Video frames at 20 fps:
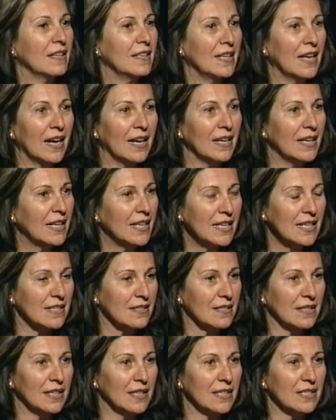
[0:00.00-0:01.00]
Yeah, it
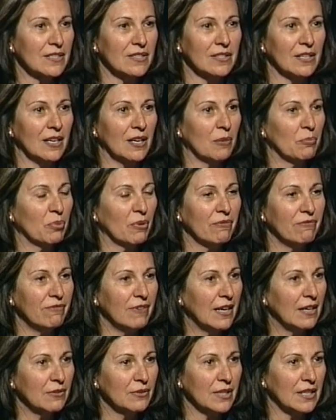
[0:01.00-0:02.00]
is. It is a
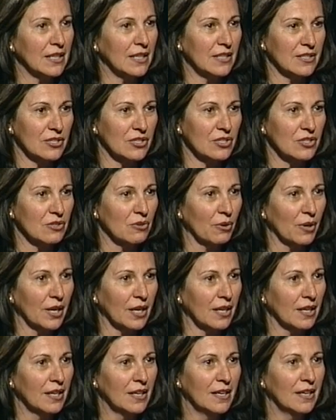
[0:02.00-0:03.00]
profoundly
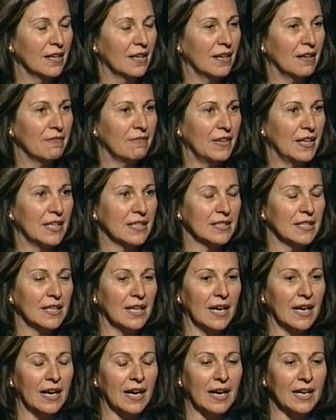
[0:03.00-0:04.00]
historic event, and
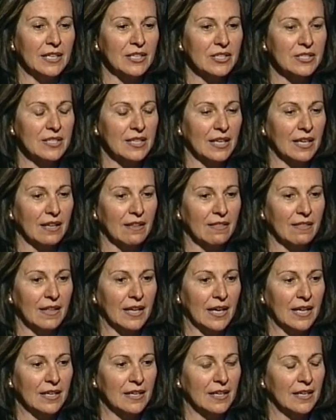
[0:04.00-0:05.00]
I just think
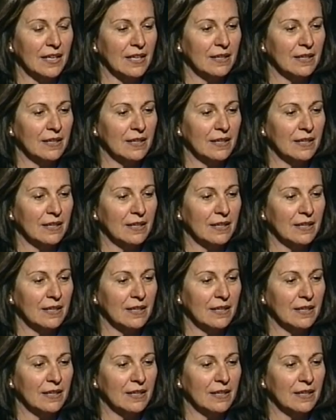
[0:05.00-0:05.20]
that